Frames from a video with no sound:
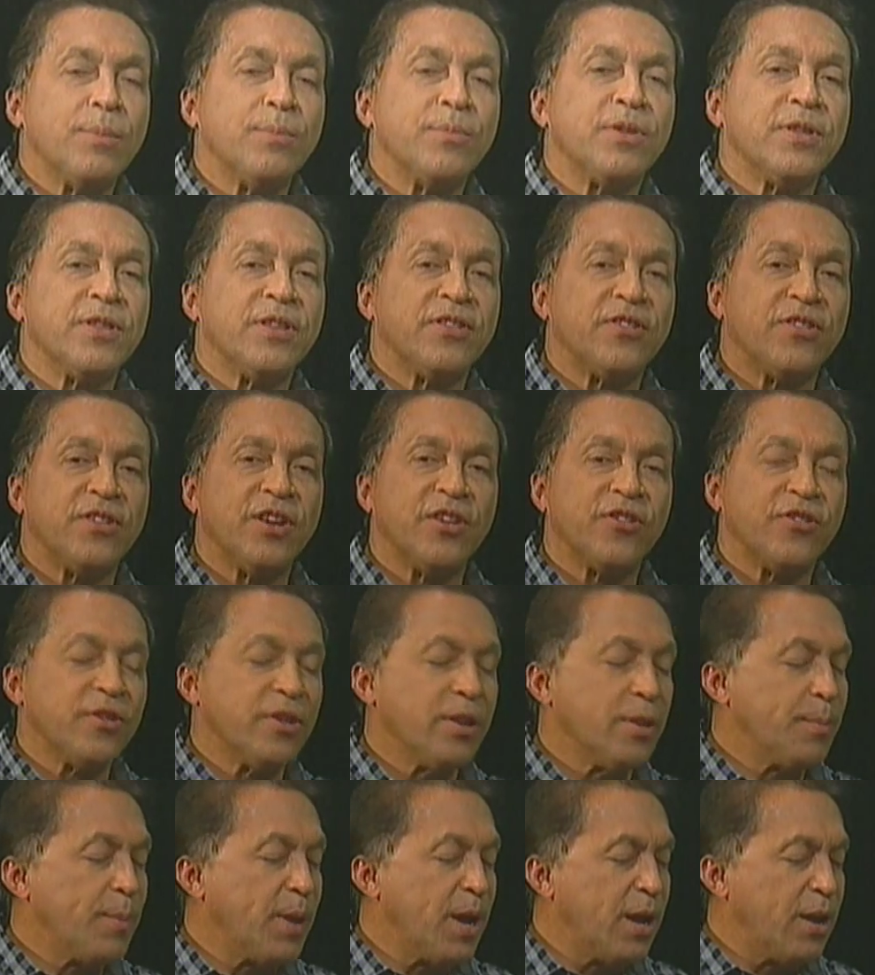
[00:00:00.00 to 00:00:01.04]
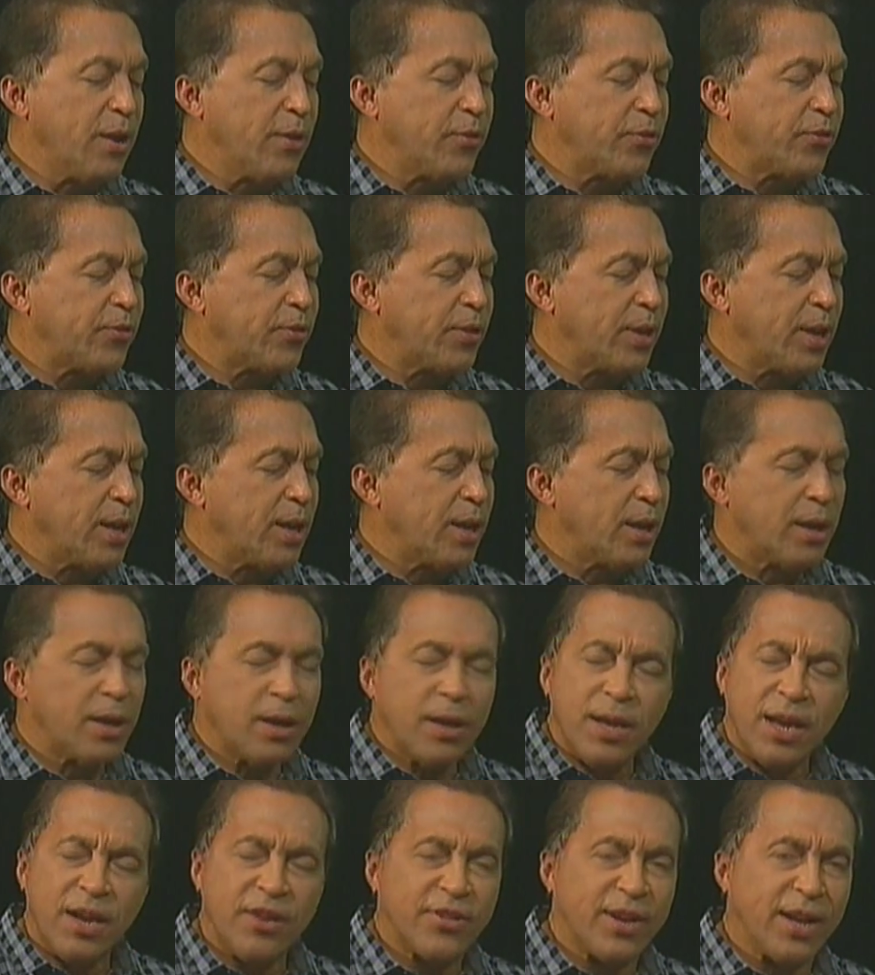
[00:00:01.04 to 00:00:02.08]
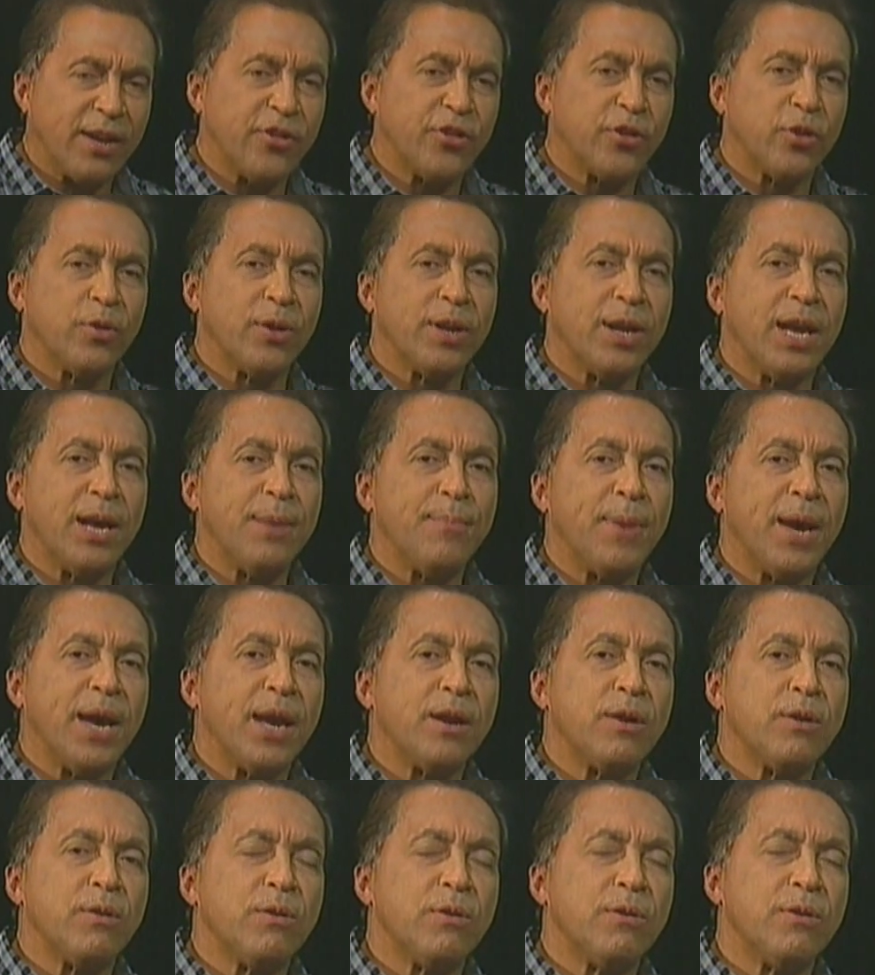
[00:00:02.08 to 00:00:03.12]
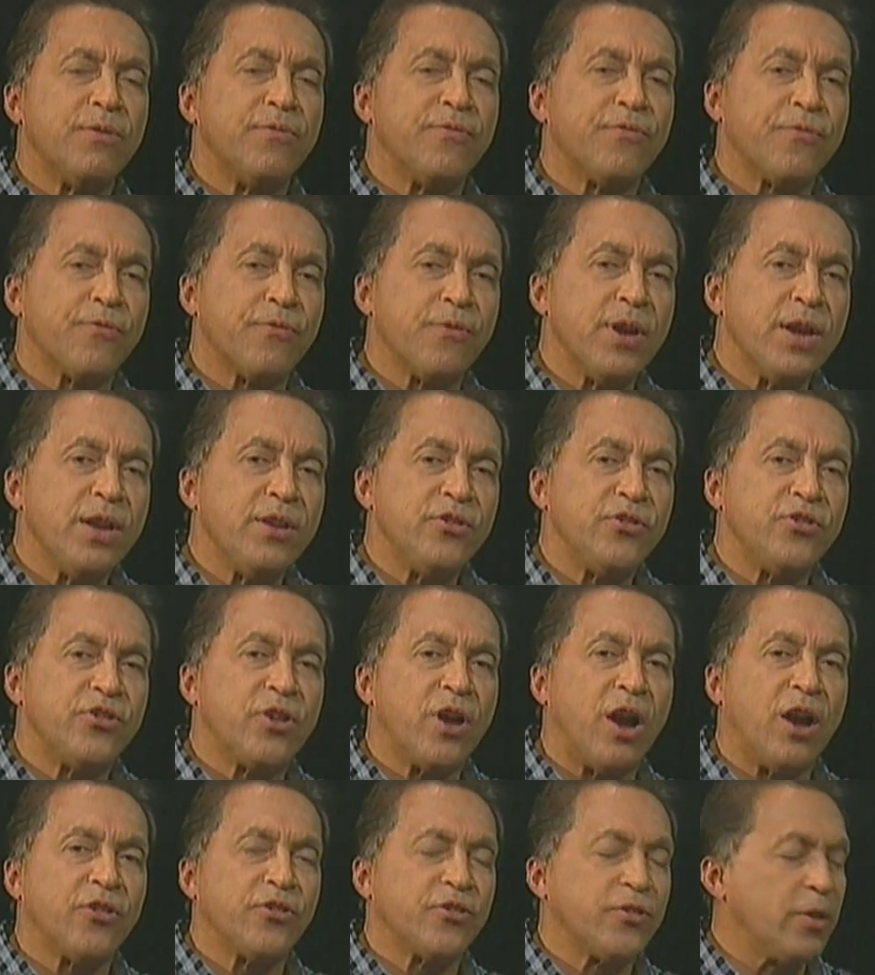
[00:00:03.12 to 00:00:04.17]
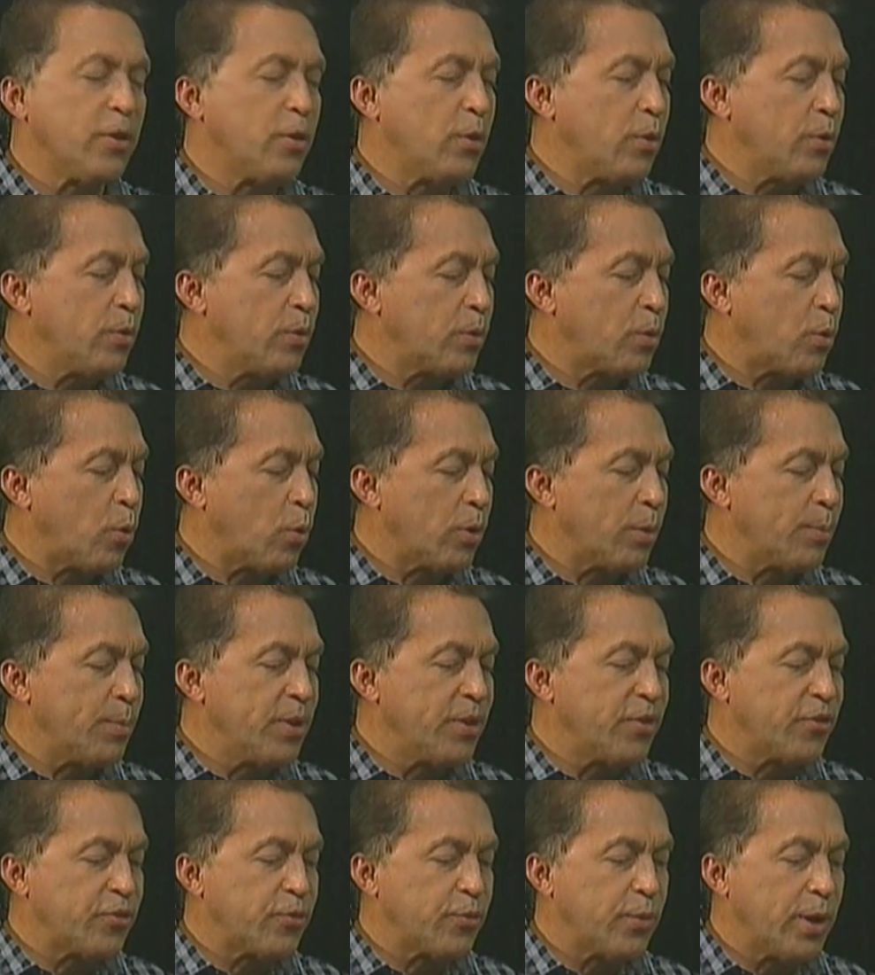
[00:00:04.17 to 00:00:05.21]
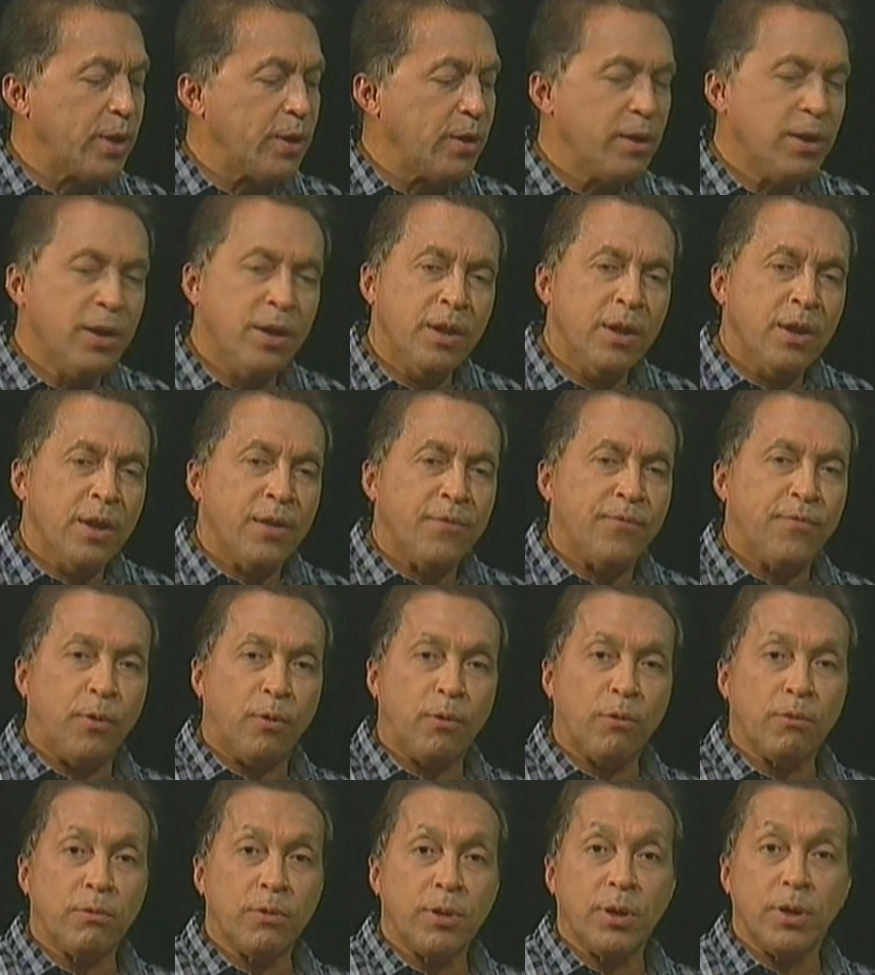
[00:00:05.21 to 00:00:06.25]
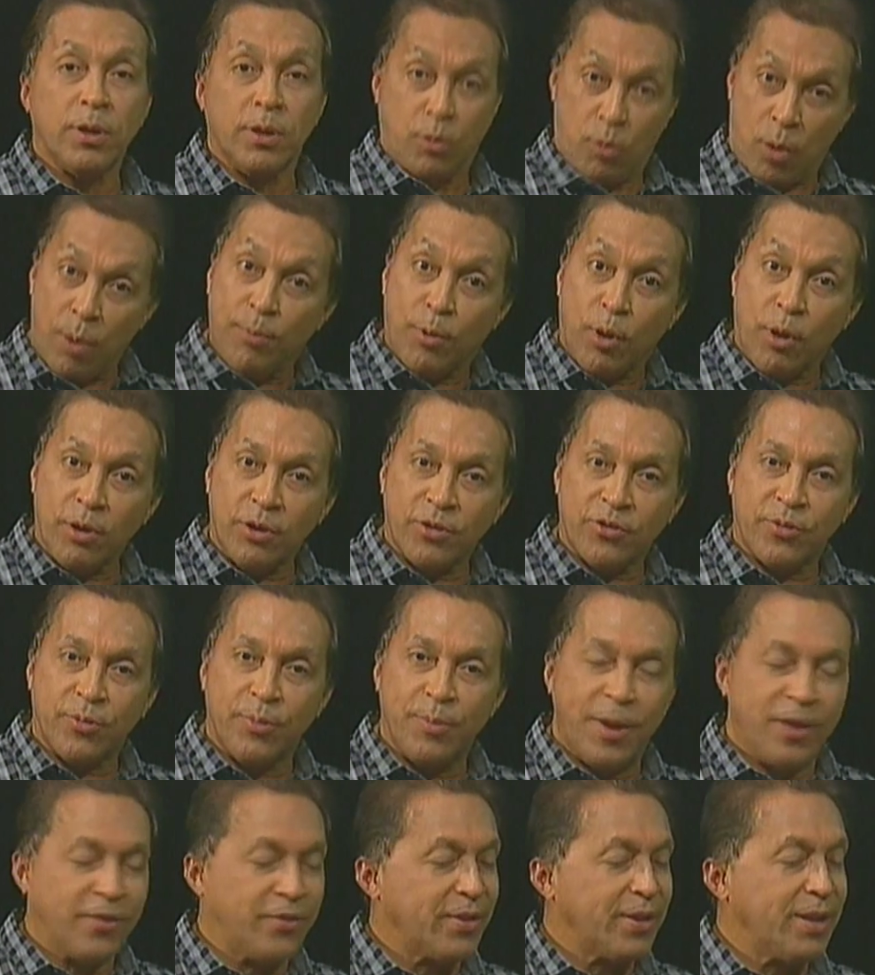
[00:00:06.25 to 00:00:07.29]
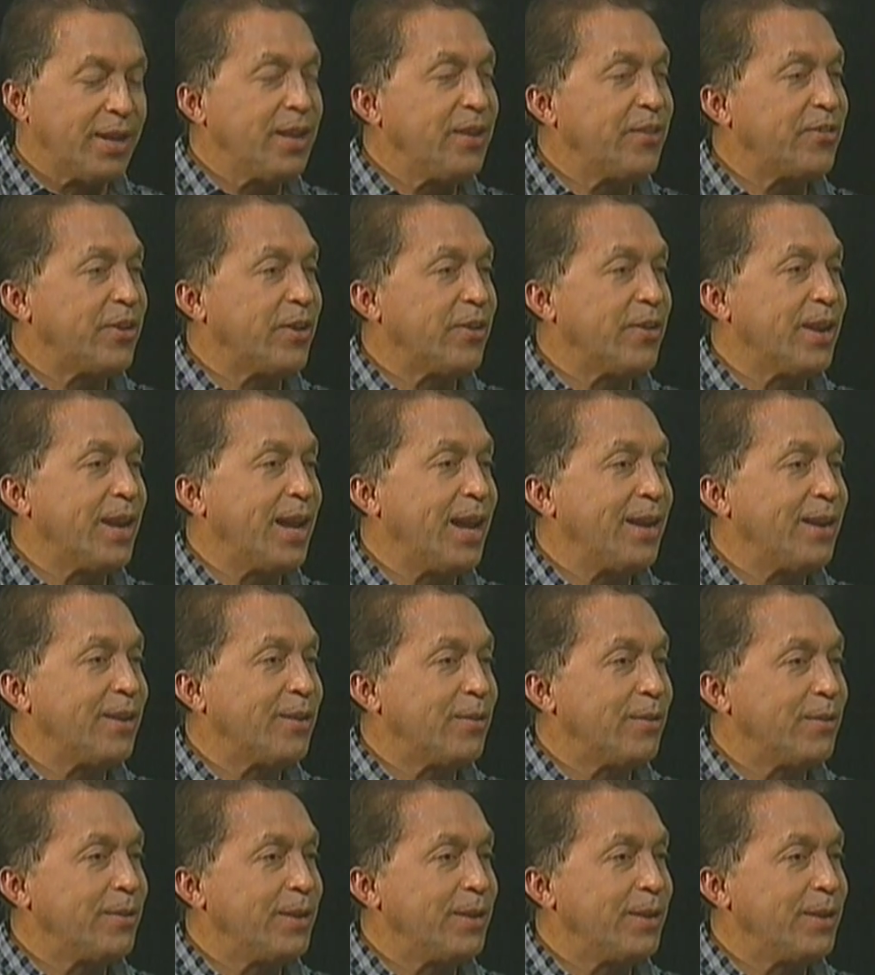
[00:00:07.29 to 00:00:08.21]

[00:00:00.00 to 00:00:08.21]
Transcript: to this edition of The Buzz. Exciting show tonight. My good friend, Josh Tenorio, Court Administrator for Guam Courts, basically. He's here tonight. Good